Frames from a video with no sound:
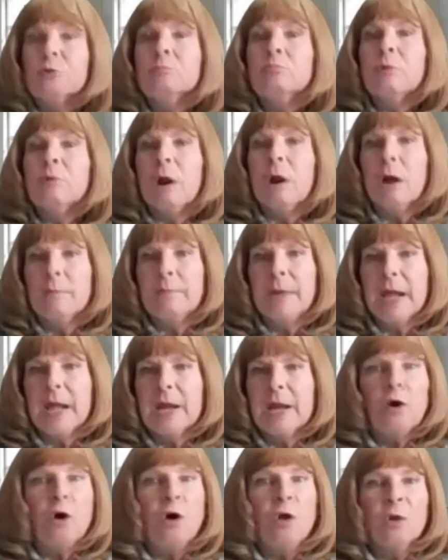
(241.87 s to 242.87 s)
true
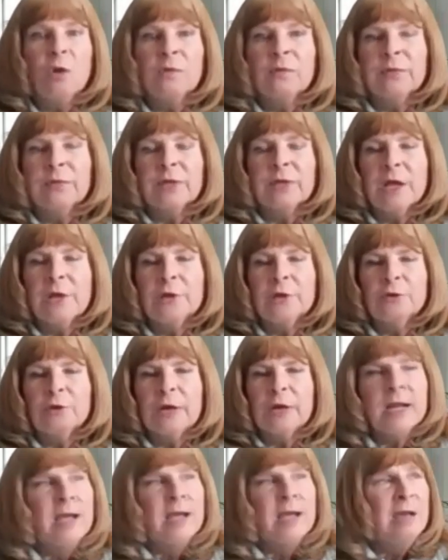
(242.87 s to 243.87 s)
broadband, all over the
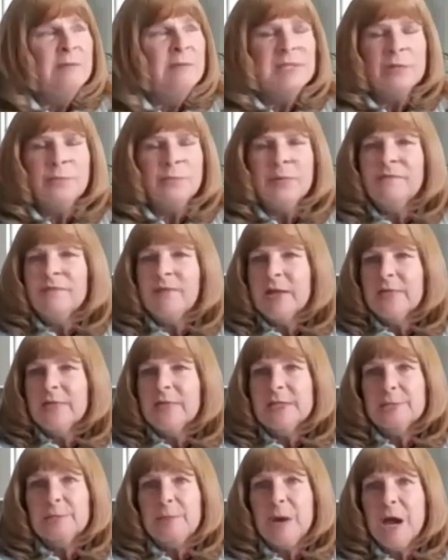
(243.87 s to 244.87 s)
country. Then we
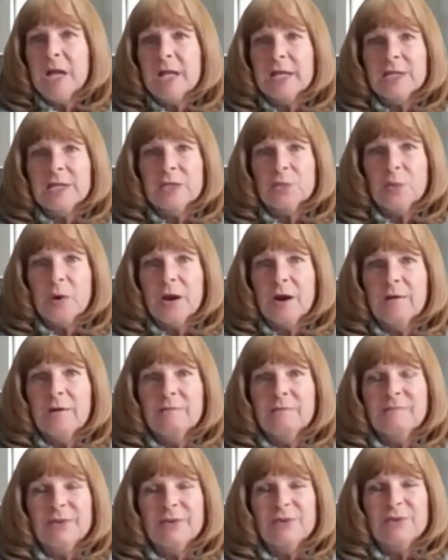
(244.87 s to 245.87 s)
find these pockets
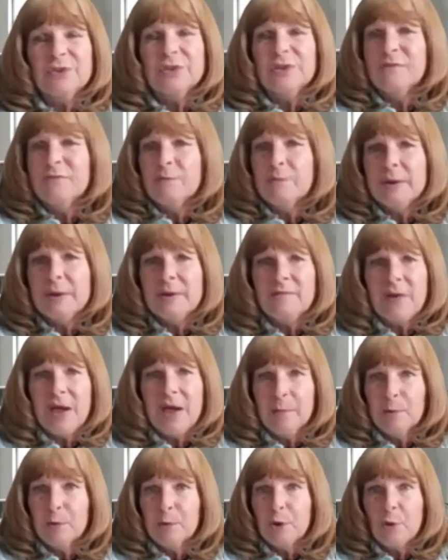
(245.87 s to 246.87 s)
where there's never been
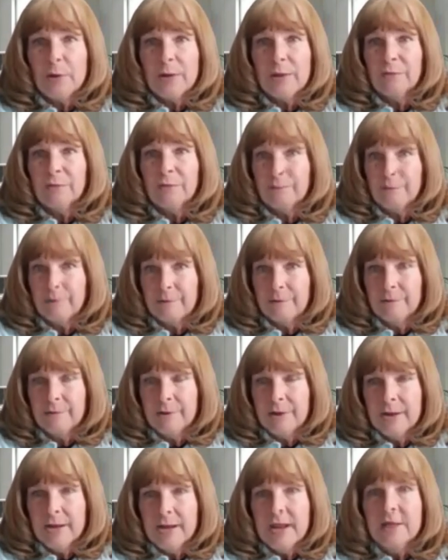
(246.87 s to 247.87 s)
fiber going
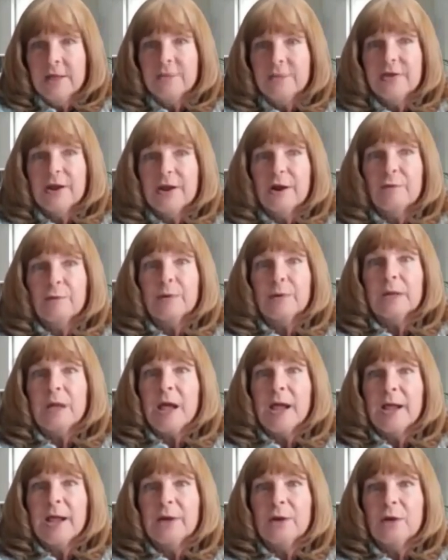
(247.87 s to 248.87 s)
through. They're
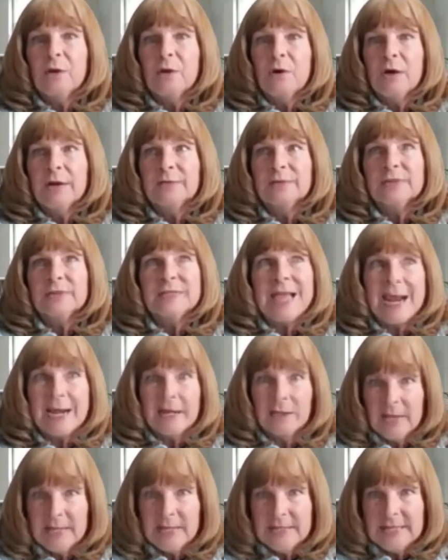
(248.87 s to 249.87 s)
reliant on
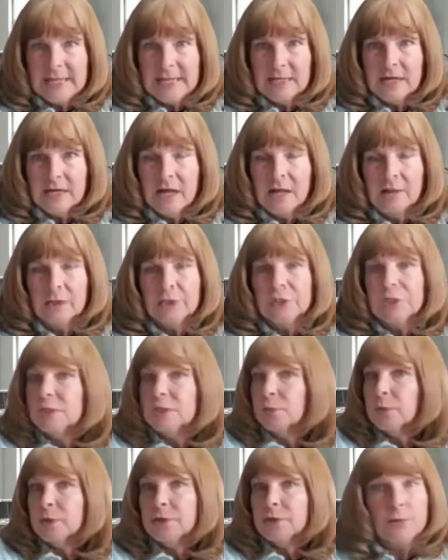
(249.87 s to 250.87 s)
satellite
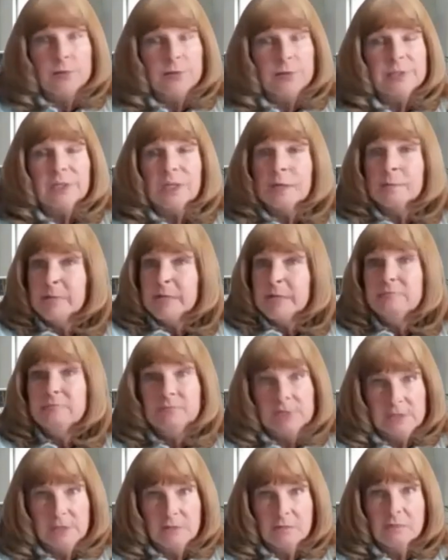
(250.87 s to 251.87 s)
technologies, which are always going to be
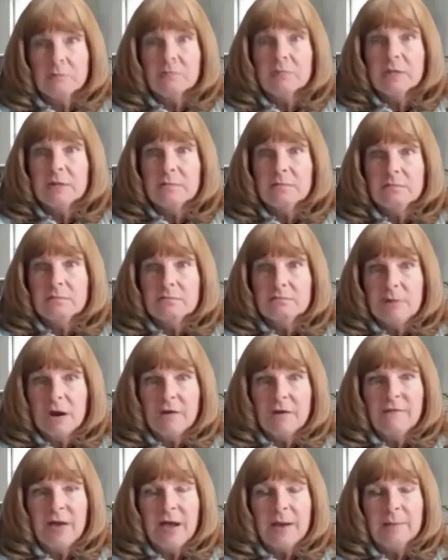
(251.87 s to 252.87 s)
slower than
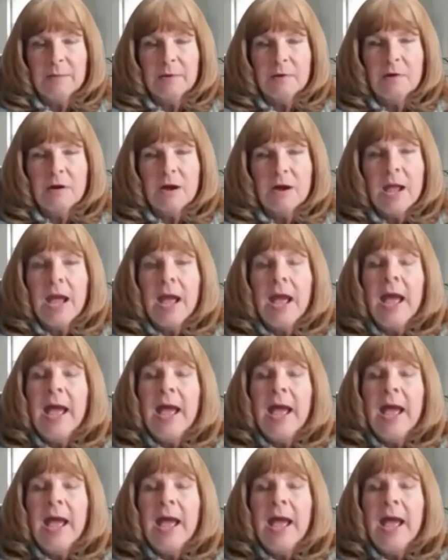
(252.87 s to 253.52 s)
our fiber.